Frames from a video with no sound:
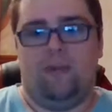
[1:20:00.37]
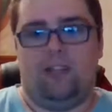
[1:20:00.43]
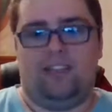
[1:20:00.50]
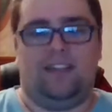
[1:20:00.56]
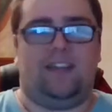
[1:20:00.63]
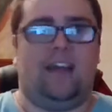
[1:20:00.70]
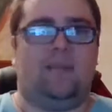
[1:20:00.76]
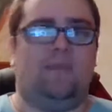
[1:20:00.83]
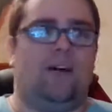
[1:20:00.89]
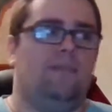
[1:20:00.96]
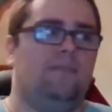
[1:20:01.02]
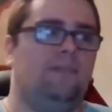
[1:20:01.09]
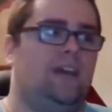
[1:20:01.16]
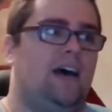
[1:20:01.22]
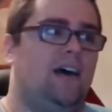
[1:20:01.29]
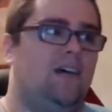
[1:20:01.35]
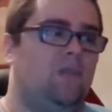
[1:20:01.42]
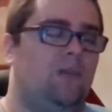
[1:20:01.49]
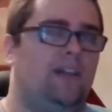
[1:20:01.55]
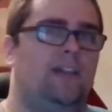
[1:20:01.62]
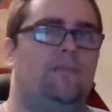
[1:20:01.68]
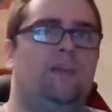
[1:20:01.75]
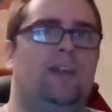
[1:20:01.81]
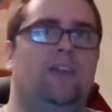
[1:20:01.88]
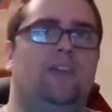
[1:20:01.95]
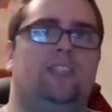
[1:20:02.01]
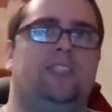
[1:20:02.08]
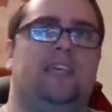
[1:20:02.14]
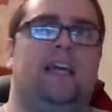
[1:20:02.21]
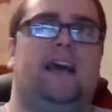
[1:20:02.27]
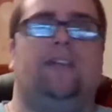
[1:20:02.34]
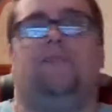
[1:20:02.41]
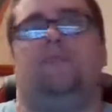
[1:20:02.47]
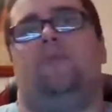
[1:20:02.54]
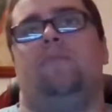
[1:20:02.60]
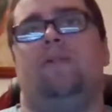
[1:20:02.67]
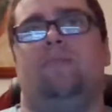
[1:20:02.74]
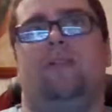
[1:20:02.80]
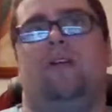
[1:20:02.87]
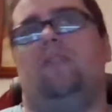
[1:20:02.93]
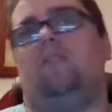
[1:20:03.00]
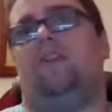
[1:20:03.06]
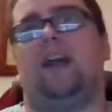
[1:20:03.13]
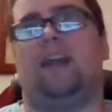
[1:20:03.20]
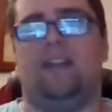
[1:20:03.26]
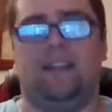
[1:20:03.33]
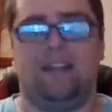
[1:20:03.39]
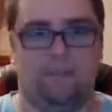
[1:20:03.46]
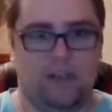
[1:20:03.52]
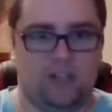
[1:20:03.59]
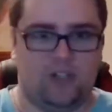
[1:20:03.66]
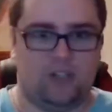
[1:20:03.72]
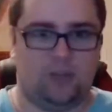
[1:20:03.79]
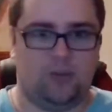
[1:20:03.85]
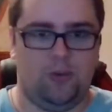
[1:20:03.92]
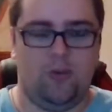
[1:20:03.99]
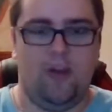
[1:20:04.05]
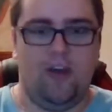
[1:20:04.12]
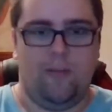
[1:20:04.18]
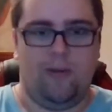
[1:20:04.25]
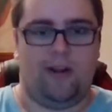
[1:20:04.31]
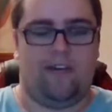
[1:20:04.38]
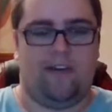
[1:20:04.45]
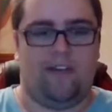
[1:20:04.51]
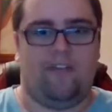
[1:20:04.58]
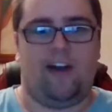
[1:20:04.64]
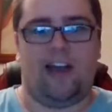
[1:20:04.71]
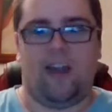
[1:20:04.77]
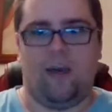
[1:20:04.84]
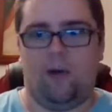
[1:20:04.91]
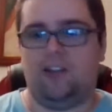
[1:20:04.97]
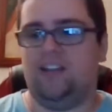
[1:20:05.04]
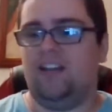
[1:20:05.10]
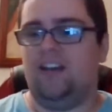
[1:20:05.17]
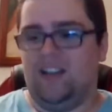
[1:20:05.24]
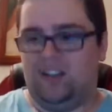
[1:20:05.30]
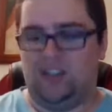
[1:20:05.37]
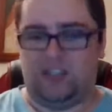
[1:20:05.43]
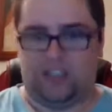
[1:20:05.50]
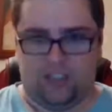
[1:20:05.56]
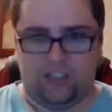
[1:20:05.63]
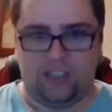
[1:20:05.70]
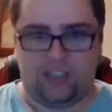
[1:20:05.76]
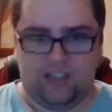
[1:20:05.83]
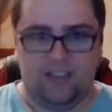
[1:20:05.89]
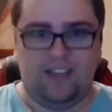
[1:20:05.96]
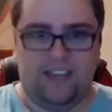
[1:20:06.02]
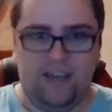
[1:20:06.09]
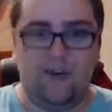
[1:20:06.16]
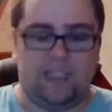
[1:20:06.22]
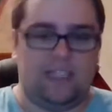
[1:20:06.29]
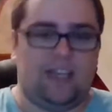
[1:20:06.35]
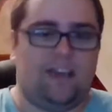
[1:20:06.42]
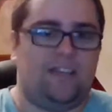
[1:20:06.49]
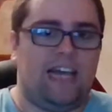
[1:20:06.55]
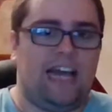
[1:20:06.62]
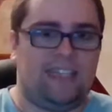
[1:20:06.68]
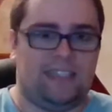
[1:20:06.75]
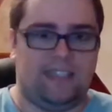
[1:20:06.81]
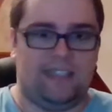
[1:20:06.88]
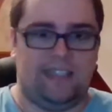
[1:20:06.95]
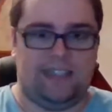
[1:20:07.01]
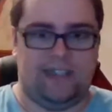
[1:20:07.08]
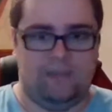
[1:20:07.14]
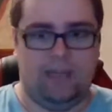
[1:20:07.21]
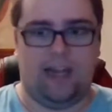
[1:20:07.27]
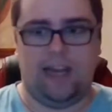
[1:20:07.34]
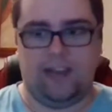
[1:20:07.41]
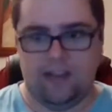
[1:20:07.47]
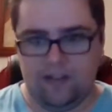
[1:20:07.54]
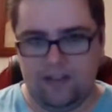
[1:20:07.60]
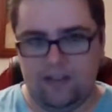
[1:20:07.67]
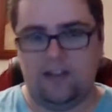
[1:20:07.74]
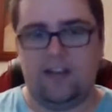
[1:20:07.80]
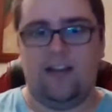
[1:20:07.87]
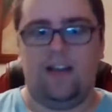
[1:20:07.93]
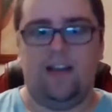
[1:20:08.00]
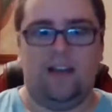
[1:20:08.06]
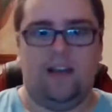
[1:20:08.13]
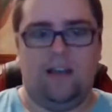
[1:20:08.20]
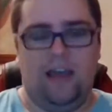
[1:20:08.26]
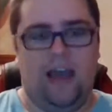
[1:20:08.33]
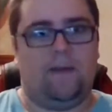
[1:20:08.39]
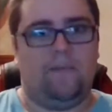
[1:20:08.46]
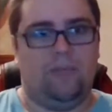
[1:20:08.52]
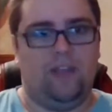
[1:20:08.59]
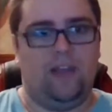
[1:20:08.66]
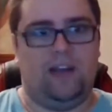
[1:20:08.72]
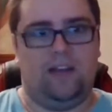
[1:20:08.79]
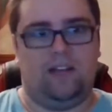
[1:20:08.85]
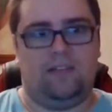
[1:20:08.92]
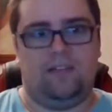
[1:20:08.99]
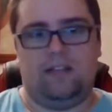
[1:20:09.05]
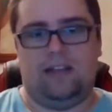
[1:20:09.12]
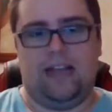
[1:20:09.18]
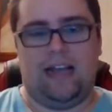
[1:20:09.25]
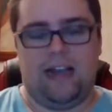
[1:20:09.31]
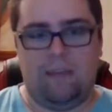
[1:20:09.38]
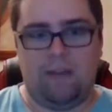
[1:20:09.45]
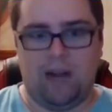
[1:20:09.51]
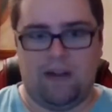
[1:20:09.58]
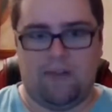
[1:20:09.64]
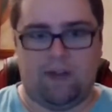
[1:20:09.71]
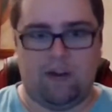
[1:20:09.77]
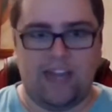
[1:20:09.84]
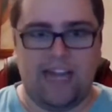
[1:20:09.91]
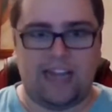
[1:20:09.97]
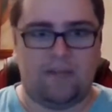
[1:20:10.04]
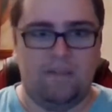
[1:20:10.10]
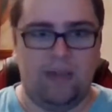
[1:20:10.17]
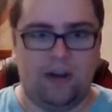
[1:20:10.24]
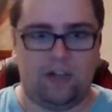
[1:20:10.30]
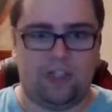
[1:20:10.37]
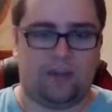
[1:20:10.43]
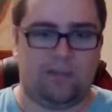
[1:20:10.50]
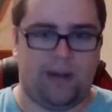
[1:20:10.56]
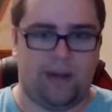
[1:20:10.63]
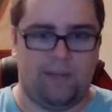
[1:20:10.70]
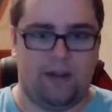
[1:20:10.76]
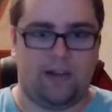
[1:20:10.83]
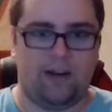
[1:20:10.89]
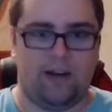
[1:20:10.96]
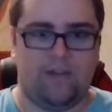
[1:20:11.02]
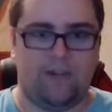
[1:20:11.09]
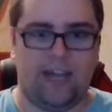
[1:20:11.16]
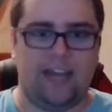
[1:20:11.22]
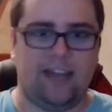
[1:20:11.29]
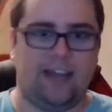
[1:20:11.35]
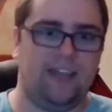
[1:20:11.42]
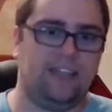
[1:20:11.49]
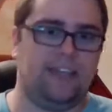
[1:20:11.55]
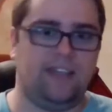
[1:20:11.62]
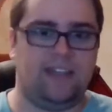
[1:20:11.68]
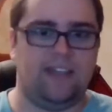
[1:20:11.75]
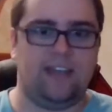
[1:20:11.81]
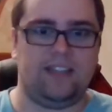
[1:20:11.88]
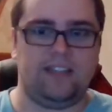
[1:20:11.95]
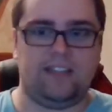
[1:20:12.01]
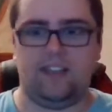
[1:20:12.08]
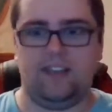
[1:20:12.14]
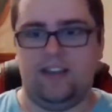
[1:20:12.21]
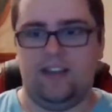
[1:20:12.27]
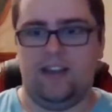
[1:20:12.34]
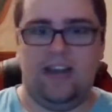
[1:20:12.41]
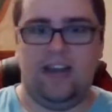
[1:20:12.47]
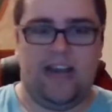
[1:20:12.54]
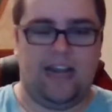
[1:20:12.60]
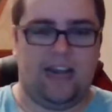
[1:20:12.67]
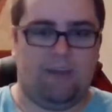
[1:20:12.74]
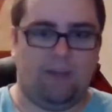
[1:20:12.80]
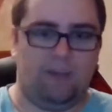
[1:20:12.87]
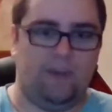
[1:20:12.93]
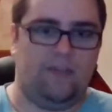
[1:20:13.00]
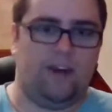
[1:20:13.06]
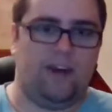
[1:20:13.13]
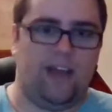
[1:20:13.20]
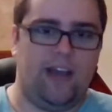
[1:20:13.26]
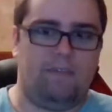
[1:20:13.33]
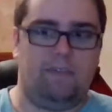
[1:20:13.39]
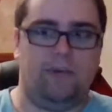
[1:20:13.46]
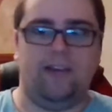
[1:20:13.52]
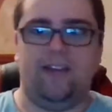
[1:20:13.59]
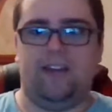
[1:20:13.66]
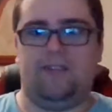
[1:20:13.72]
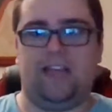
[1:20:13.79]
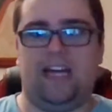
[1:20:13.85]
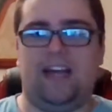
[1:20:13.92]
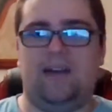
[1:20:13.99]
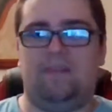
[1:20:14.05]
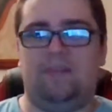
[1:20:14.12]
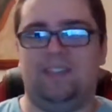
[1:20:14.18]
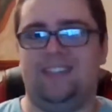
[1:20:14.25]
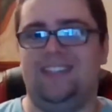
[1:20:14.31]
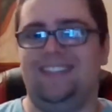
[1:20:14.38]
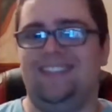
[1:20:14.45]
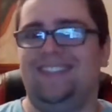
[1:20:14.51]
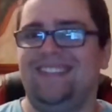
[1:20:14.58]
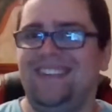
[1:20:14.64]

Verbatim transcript: once the time comes ah what did milos say i don't remember oh fuck it let me just do whatever the fuck i want just just give yourself tasks and be like yeah uh, i'm gonna forget milos but i'm not gonna forget his ideas and i will be very happy if that happens